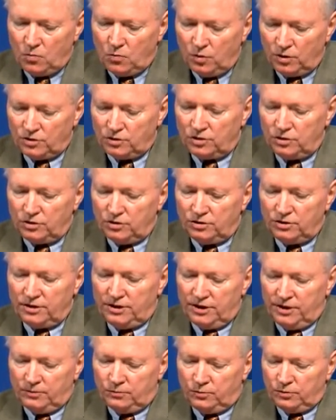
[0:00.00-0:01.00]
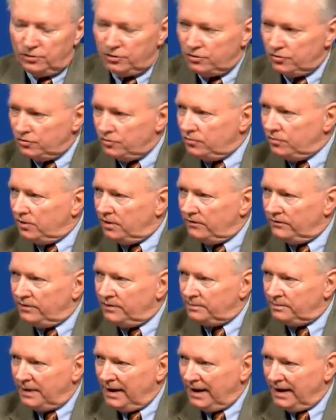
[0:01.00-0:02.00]
what good it would do if it
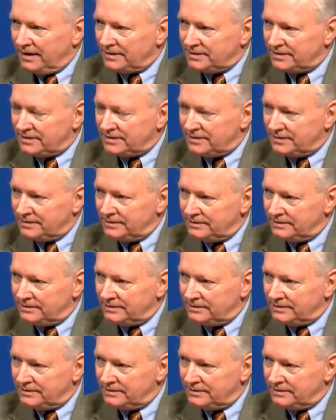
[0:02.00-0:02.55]
passed?